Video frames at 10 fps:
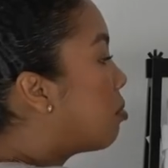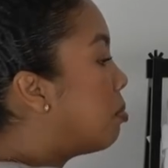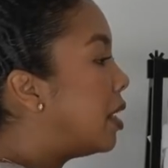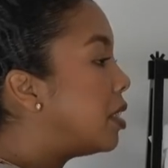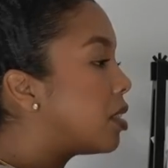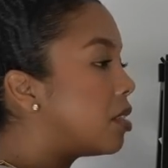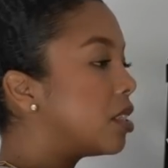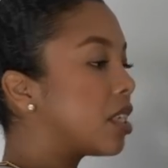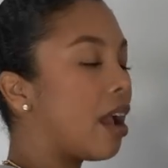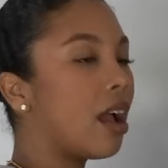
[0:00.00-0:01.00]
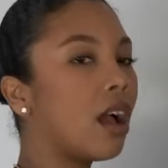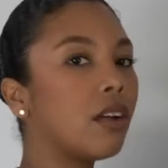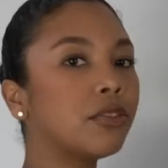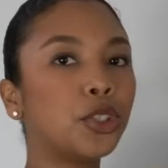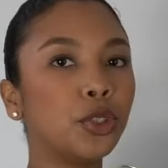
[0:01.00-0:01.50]
blazers. I
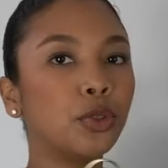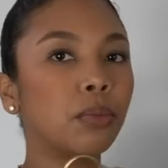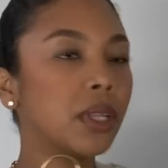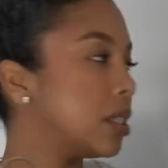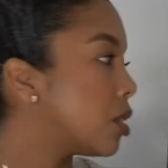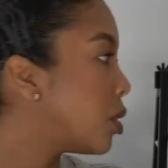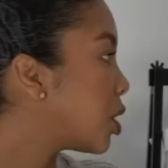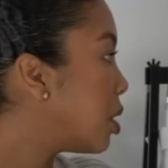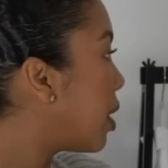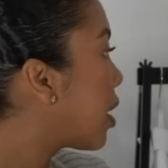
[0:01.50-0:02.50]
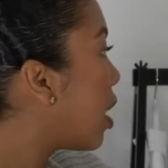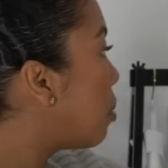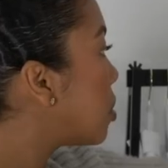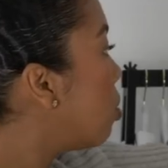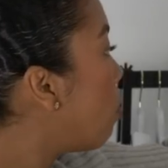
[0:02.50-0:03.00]
have 2 blazers in my
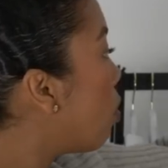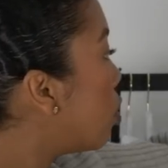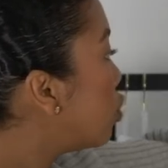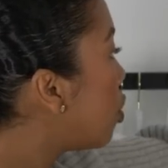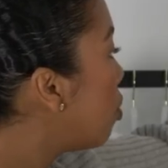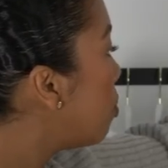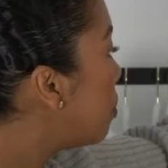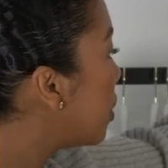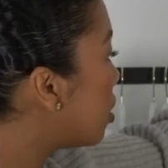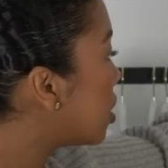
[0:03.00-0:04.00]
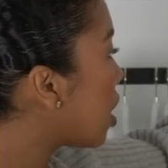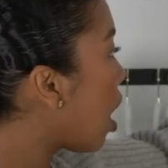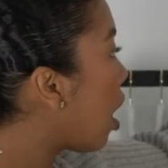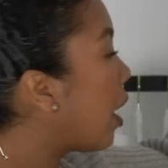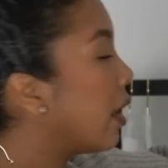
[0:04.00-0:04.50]
capsule wardrobe because
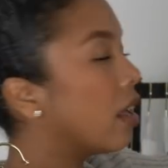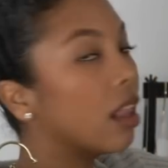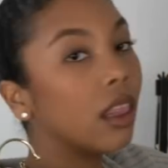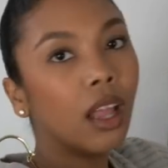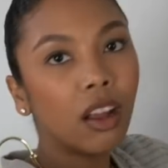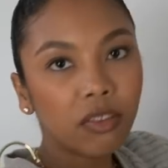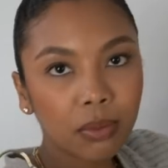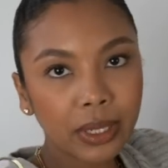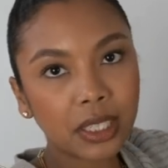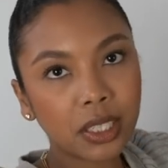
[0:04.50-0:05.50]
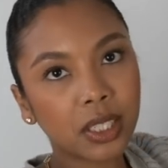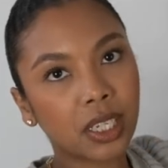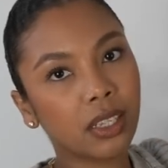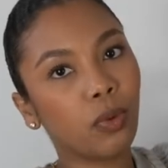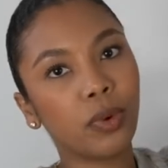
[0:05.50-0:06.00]
I love blazers
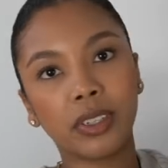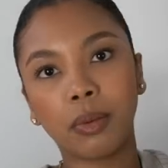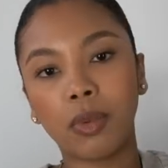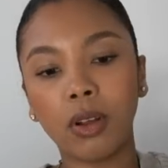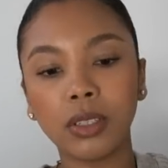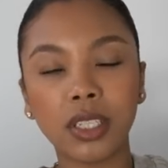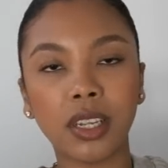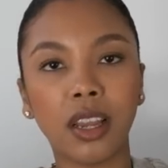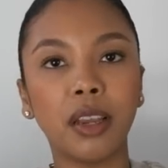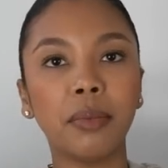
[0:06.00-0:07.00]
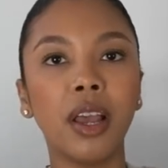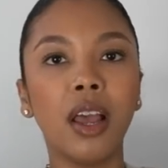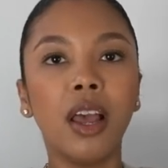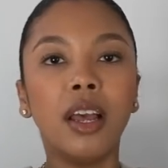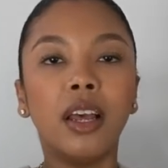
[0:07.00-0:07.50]
and I wear them all the time.
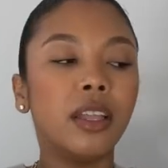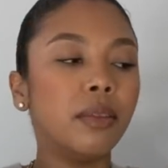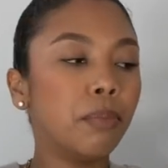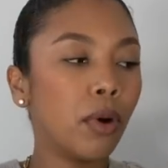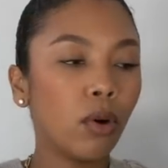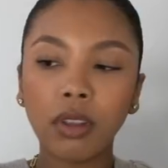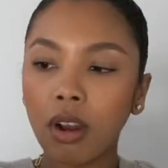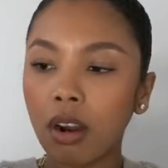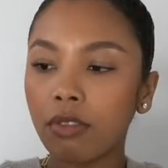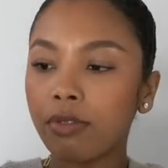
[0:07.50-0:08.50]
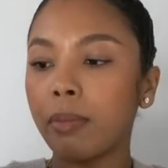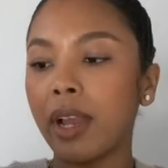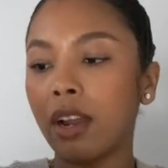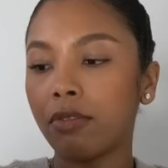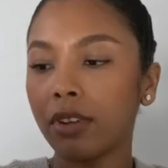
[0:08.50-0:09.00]
Both are from
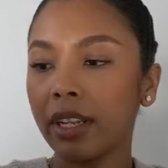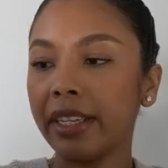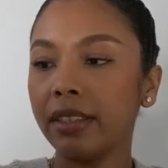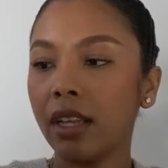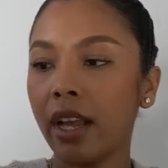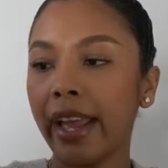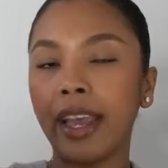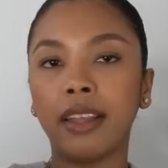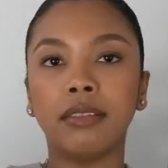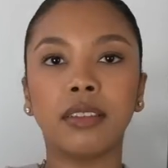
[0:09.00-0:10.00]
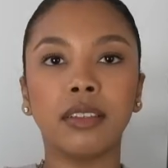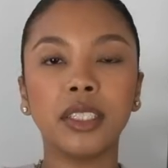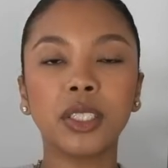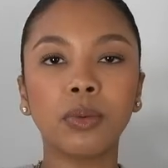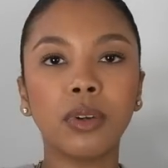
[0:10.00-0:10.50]
Everlane, and
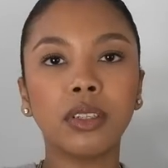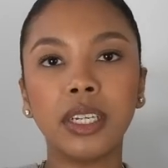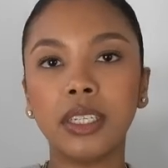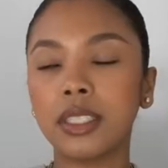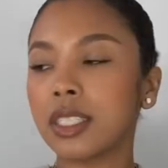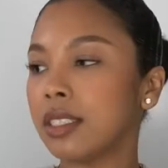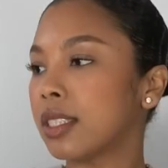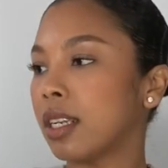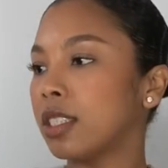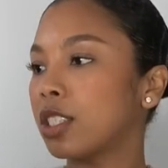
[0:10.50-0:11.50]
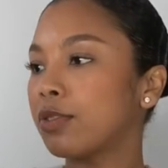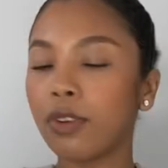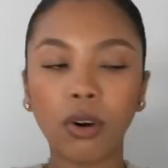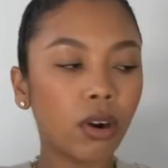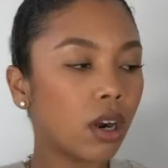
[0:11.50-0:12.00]
this one is in the size
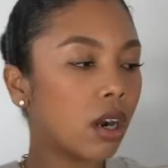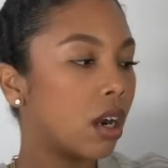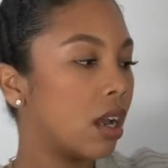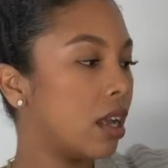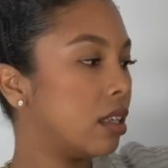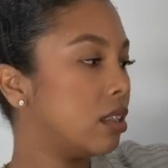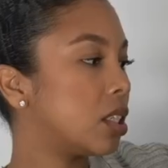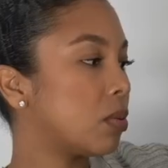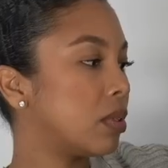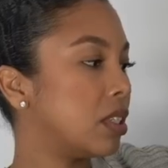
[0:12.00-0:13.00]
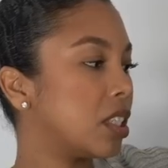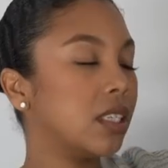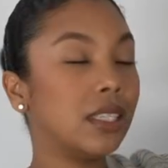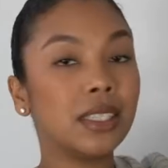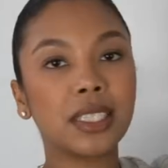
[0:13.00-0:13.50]
4. This one is
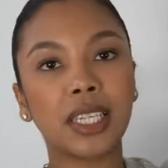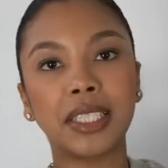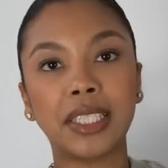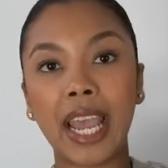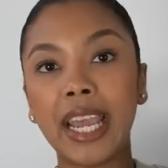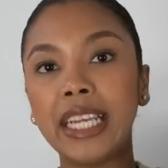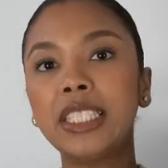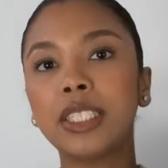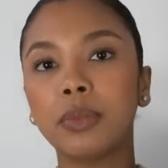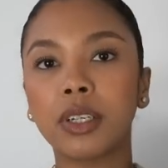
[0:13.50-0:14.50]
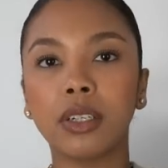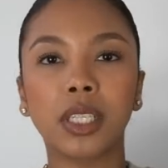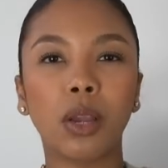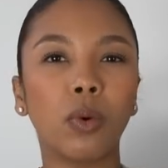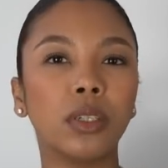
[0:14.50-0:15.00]
in a size 8 because
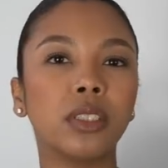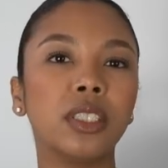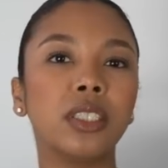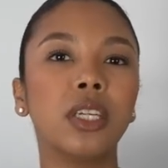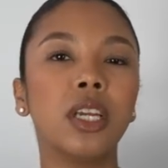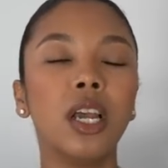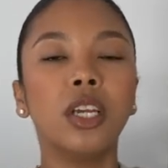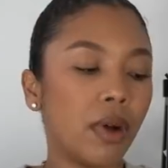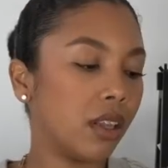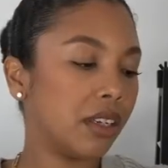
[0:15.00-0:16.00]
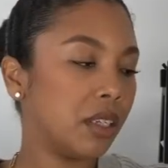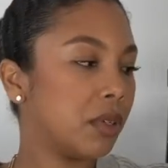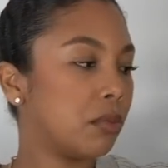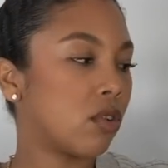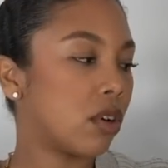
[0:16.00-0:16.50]
I wanted a little
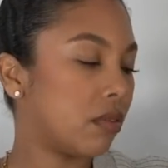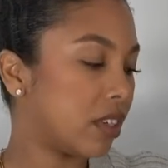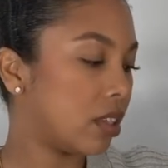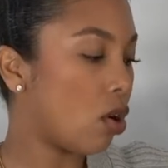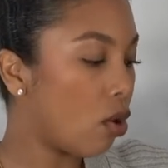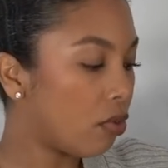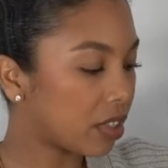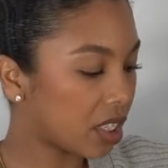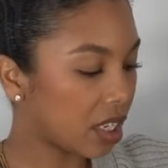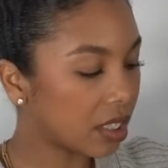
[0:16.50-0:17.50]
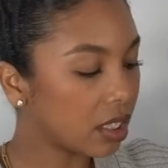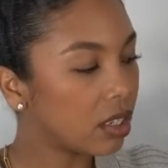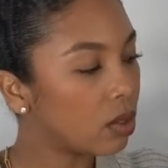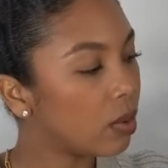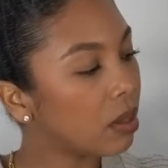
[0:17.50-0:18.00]
bit more of an oversized
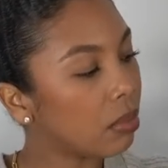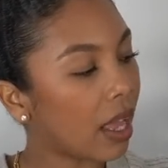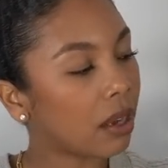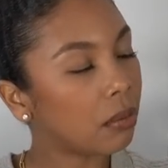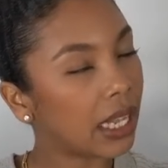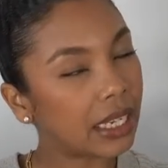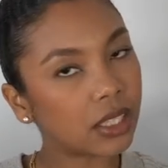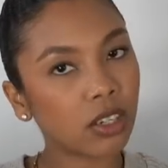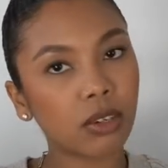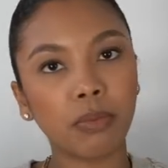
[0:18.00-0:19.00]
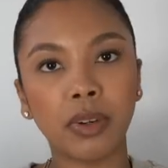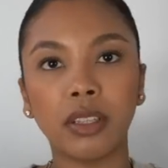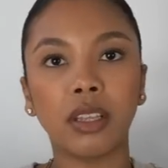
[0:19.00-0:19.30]
look with the black blazer, but